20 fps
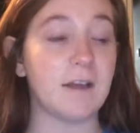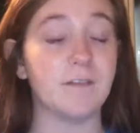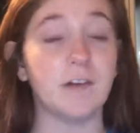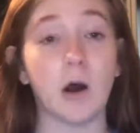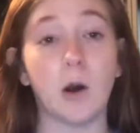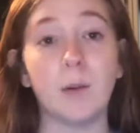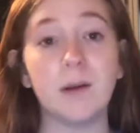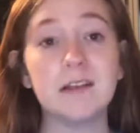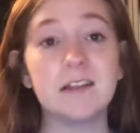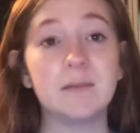
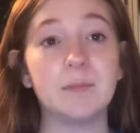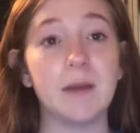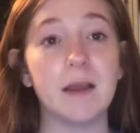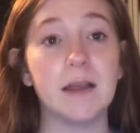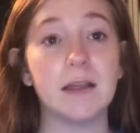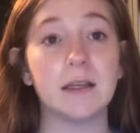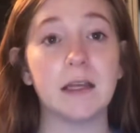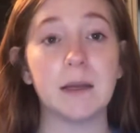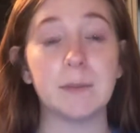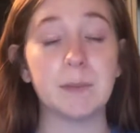always
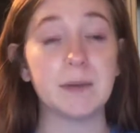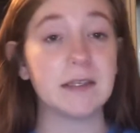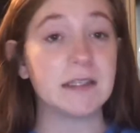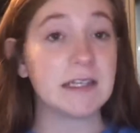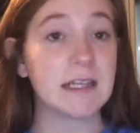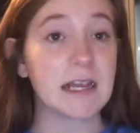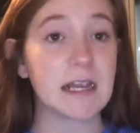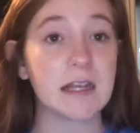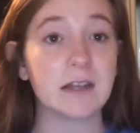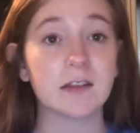been a
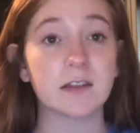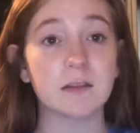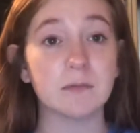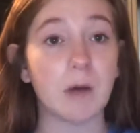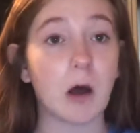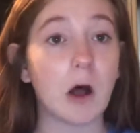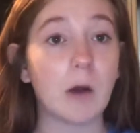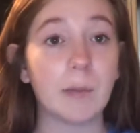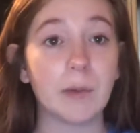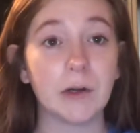petite,
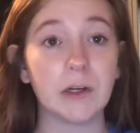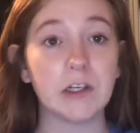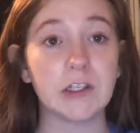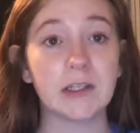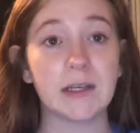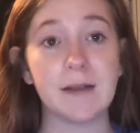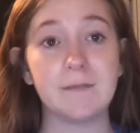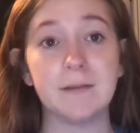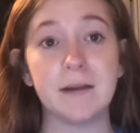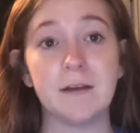small
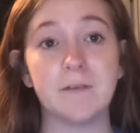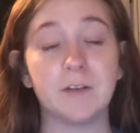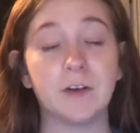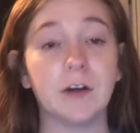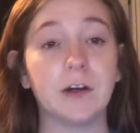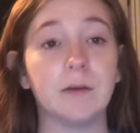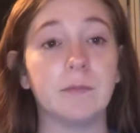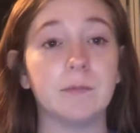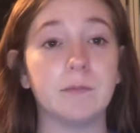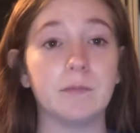person. I
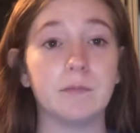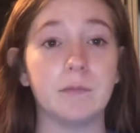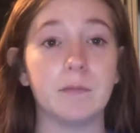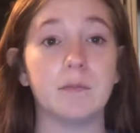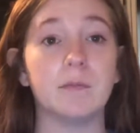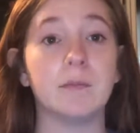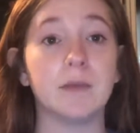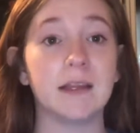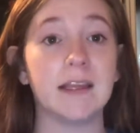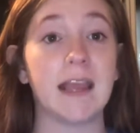never
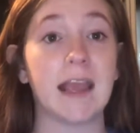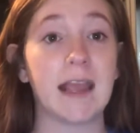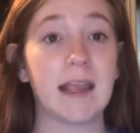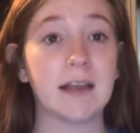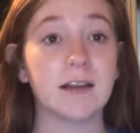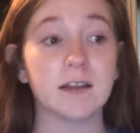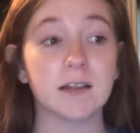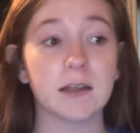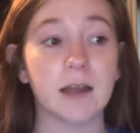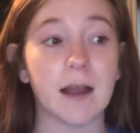
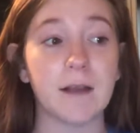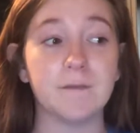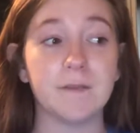gained